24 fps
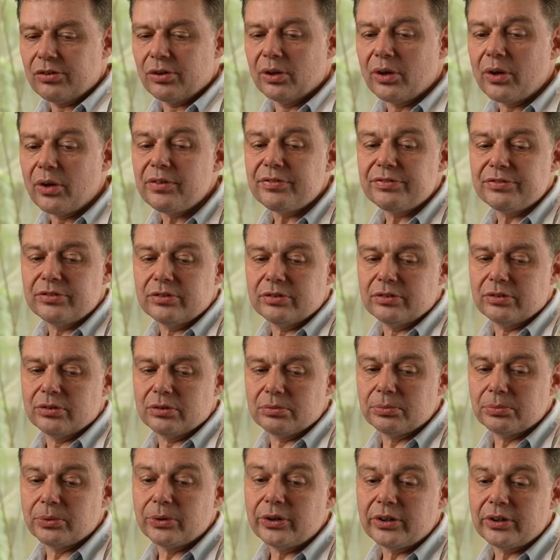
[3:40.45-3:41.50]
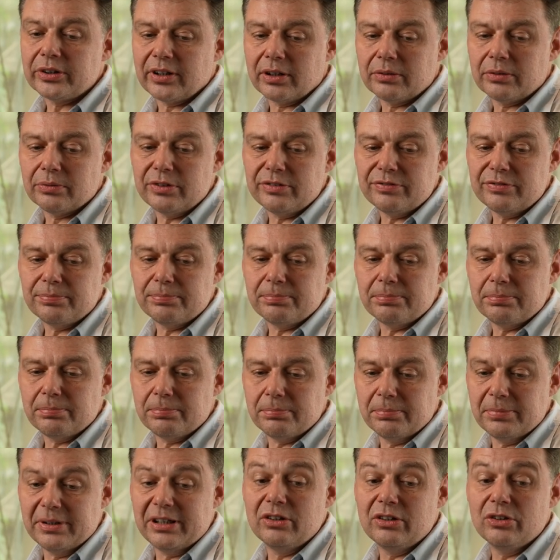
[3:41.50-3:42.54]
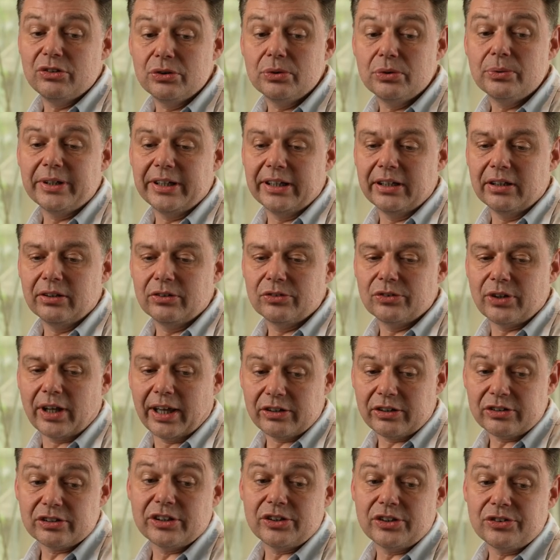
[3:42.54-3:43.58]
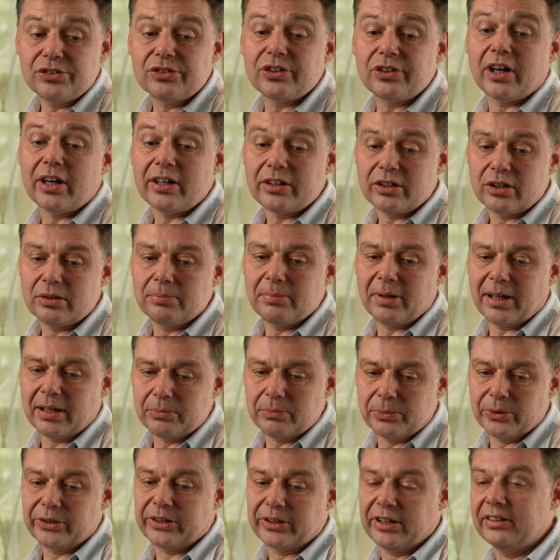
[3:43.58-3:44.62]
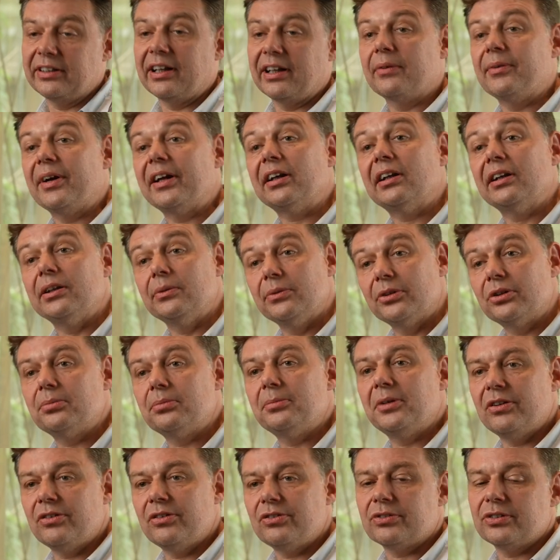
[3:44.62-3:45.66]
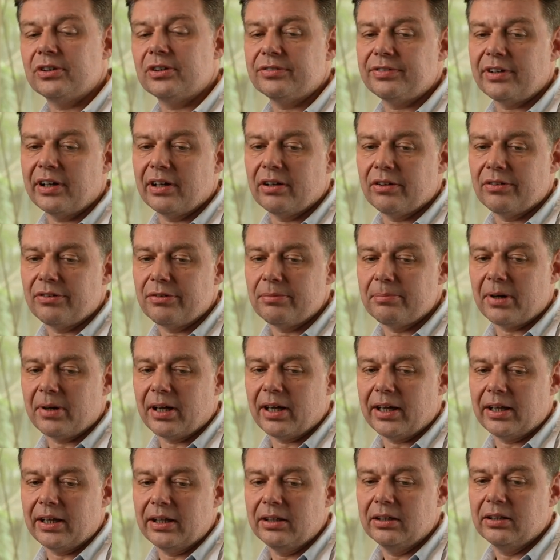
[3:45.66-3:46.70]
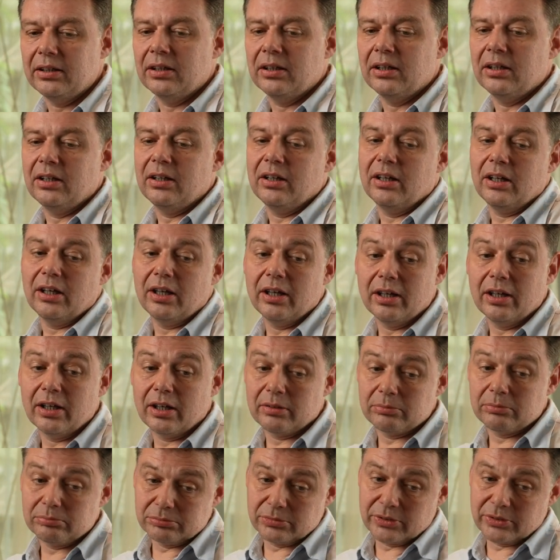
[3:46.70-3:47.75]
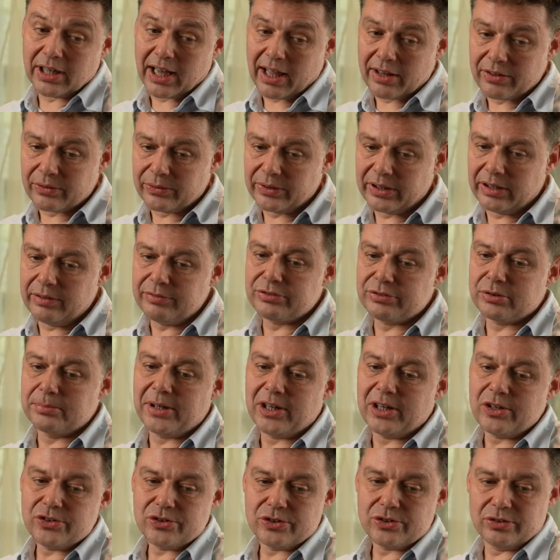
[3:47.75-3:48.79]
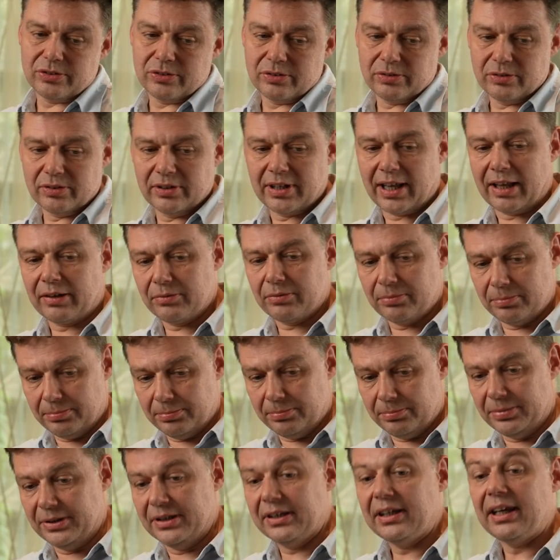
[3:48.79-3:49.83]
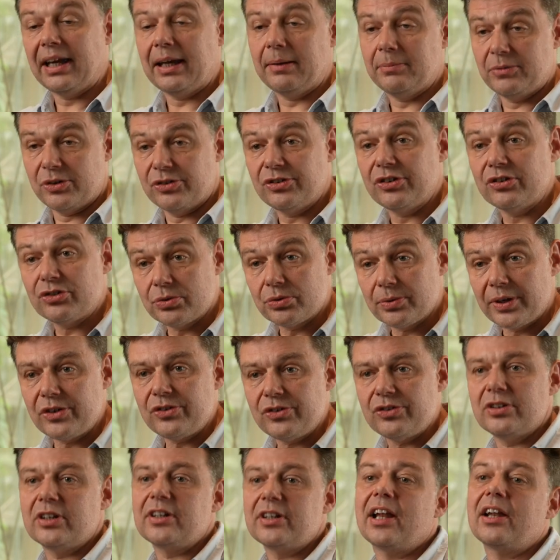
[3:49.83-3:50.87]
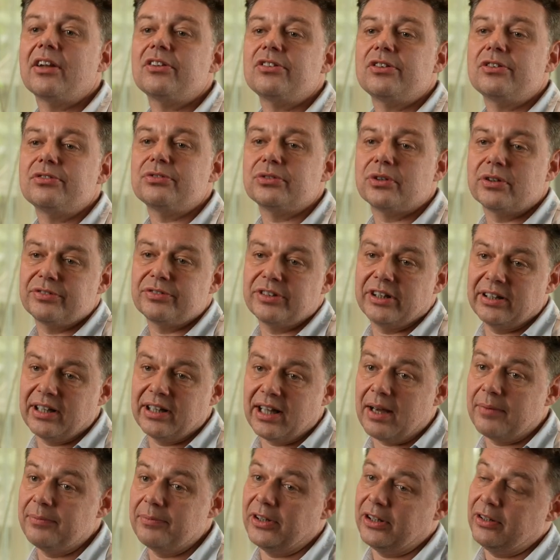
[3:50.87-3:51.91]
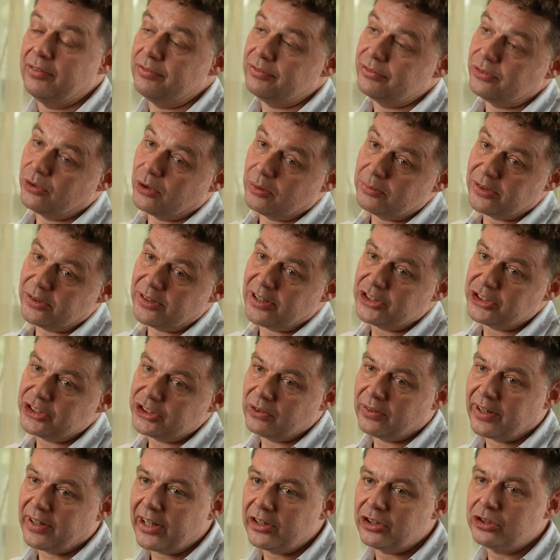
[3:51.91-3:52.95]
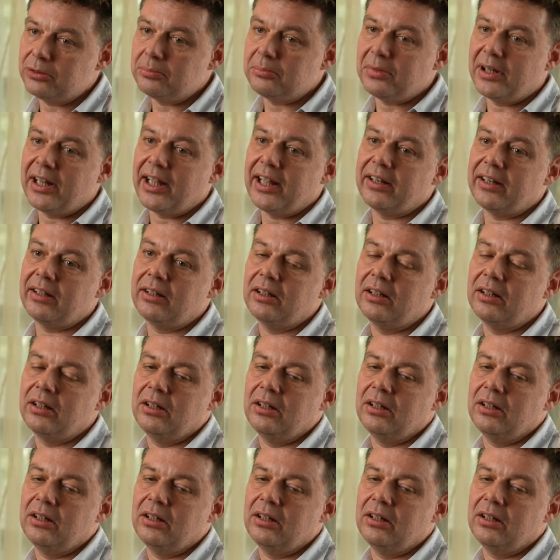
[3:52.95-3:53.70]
So a lot of the work that we've been doing actually started by working directly with the Ministry of Health by gathering information that became the situation analysis for Vietnam that informed the National Action Plan.